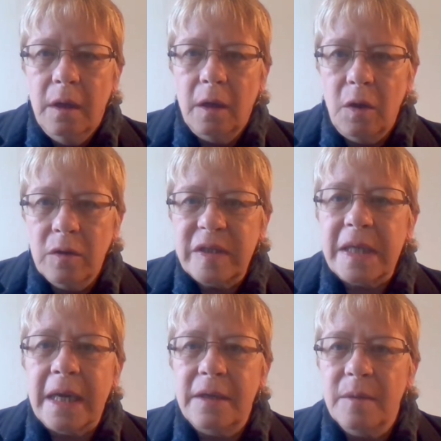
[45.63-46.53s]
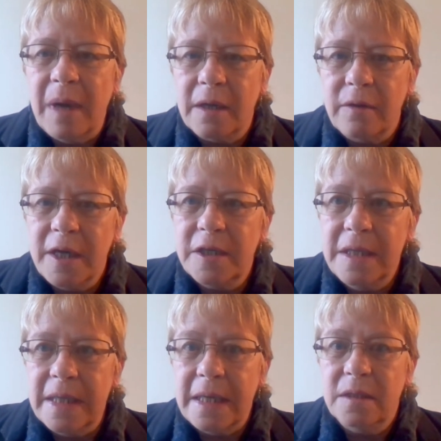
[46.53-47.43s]
Alongside the
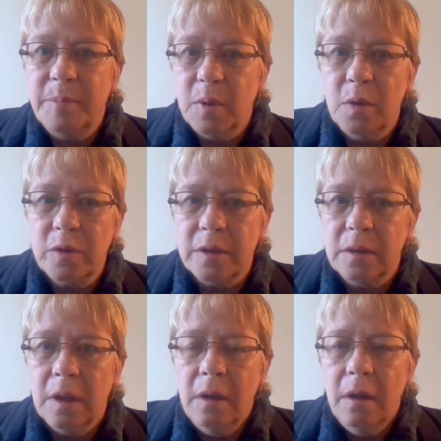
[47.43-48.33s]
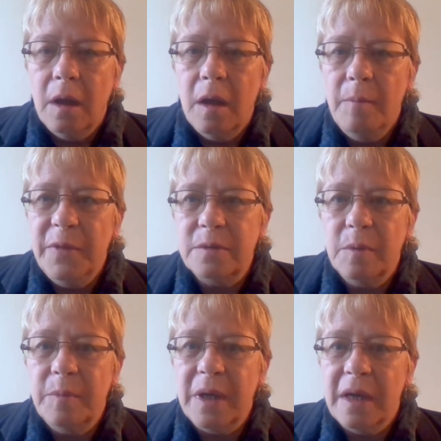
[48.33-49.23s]
migration data portal, this
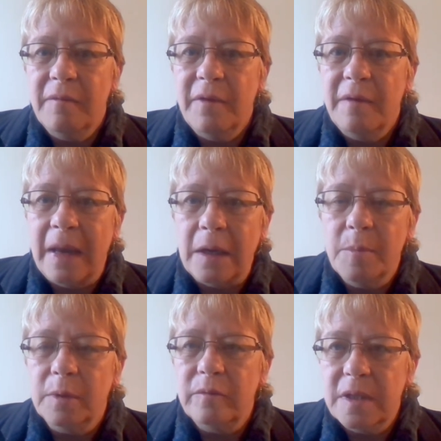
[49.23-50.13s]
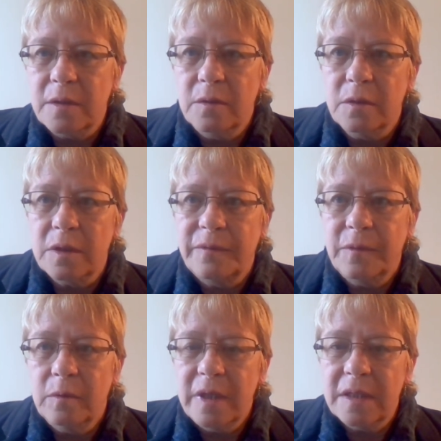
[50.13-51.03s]
will be a valuable resource
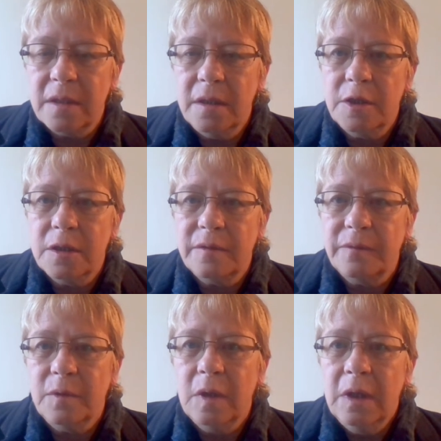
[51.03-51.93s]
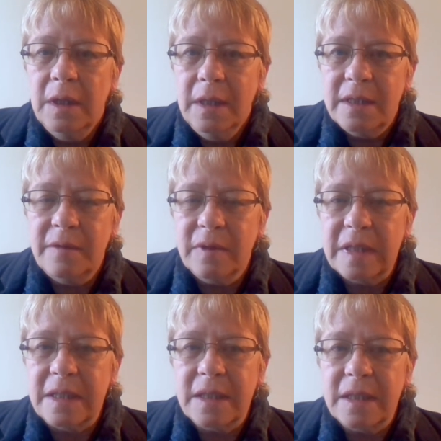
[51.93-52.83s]
for researchers, for
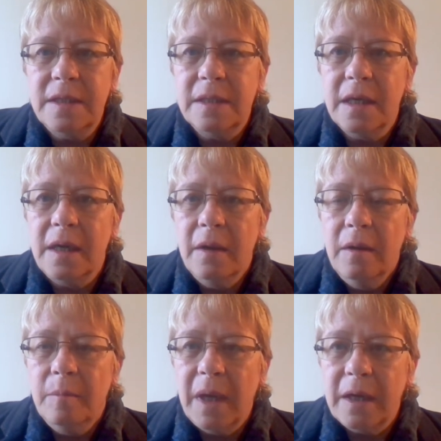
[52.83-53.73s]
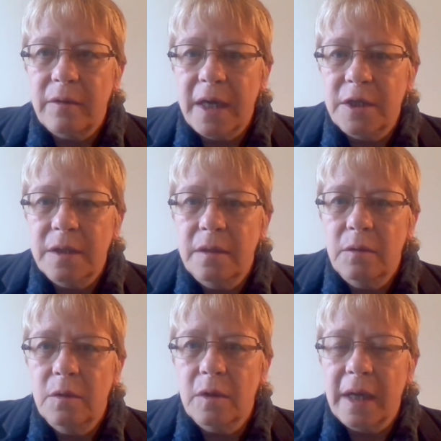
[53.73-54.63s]
civil society,
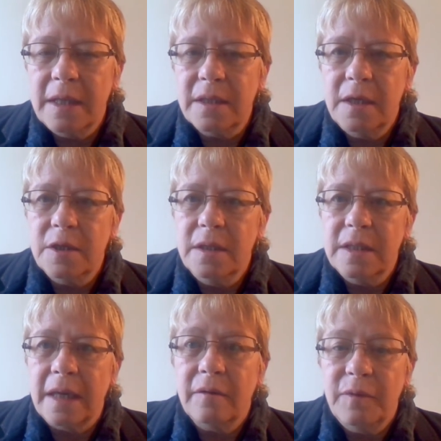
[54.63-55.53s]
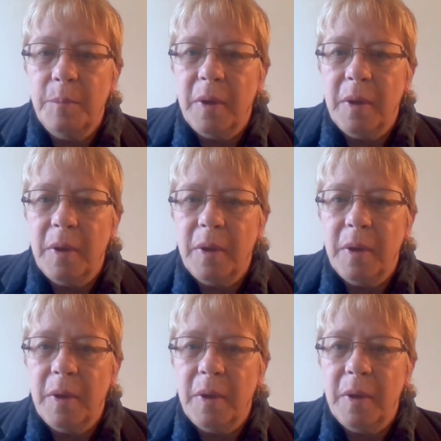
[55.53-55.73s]
migration organisations and for